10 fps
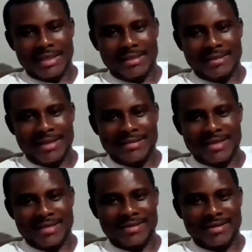And
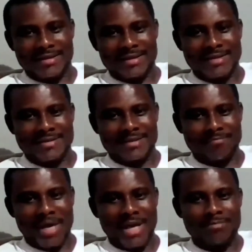that's
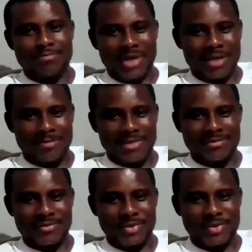the main
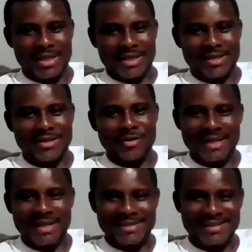problem with
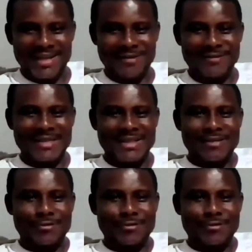humanity now.